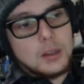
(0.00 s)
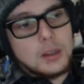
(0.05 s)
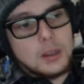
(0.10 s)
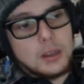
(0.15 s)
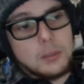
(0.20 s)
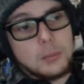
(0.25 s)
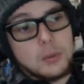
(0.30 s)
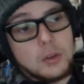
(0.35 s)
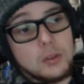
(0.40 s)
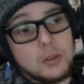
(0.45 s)

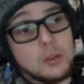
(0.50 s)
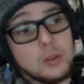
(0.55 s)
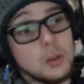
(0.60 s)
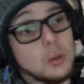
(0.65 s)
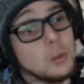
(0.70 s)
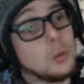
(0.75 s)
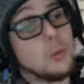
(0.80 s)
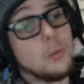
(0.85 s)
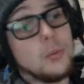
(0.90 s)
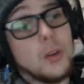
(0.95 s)
Because it
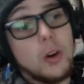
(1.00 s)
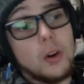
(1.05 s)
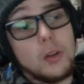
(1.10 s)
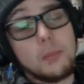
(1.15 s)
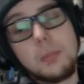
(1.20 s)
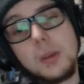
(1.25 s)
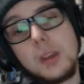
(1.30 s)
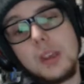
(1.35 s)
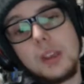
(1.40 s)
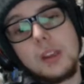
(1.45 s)
was a very
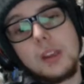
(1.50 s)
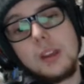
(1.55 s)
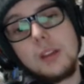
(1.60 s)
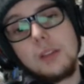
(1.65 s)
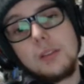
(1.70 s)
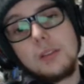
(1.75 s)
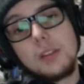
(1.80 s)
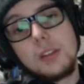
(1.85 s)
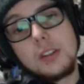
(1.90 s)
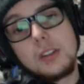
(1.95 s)
big
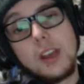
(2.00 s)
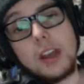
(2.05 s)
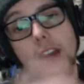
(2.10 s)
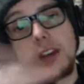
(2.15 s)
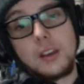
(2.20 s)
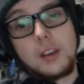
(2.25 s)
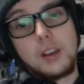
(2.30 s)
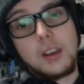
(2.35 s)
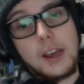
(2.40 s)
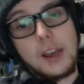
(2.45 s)

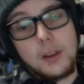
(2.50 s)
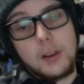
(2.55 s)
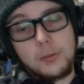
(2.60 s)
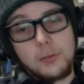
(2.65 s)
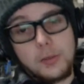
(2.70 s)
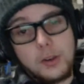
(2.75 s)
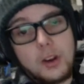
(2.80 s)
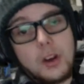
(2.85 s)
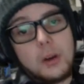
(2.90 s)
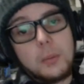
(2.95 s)
psychic kind of
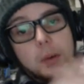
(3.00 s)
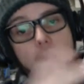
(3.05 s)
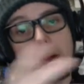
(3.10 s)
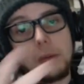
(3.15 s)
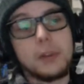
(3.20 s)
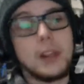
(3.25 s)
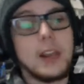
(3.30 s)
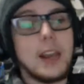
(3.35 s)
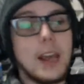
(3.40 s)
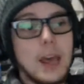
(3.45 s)

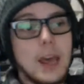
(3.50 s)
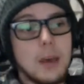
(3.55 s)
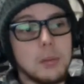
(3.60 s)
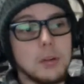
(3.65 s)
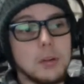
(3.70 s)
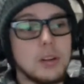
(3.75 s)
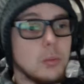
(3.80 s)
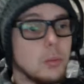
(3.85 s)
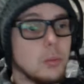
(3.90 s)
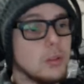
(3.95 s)
phenomenon that
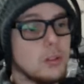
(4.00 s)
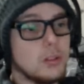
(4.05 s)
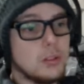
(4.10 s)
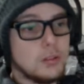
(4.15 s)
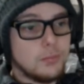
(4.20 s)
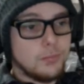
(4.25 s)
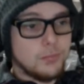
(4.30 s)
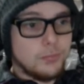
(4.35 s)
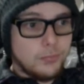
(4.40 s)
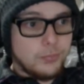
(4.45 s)
happened. It
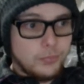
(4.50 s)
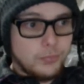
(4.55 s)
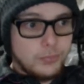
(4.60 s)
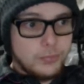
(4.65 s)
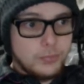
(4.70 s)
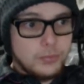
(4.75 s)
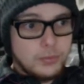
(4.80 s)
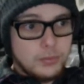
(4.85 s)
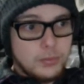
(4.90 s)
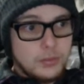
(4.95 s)
was
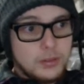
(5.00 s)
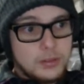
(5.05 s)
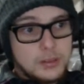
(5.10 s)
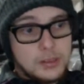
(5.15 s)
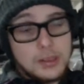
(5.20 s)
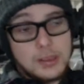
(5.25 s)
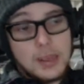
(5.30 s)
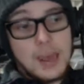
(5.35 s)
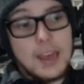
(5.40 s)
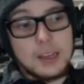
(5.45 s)

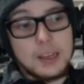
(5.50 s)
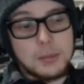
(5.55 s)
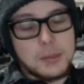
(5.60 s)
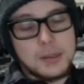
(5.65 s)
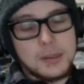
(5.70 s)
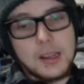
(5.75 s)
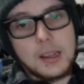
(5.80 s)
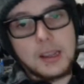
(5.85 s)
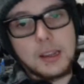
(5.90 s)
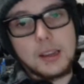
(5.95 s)
something that had to be
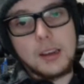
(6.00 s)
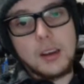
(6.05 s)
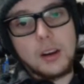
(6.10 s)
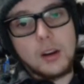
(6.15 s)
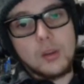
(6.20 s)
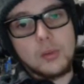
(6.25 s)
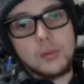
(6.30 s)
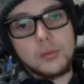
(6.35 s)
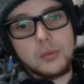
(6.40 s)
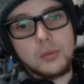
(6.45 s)
taken
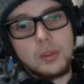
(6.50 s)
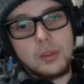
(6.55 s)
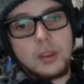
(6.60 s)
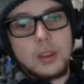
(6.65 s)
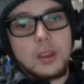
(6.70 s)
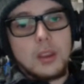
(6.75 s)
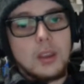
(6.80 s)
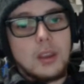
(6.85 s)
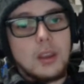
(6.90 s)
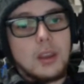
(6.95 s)
care
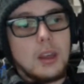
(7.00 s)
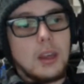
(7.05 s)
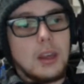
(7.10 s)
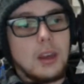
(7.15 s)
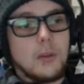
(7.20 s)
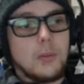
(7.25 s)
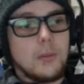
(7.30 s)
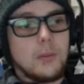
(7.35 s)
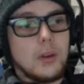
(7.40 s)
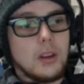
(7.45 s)

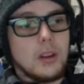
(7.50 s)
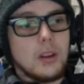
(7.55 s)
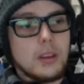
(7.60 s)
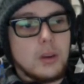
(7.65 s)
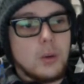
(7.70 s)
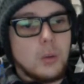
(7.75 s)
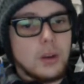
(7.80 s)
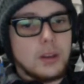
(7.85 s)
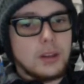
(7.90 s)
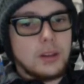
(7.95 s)
of fairly
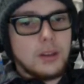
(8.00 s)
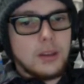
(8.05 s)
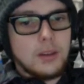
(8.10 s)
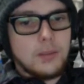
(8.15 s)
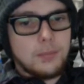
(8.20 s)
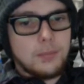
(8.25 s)
quickly.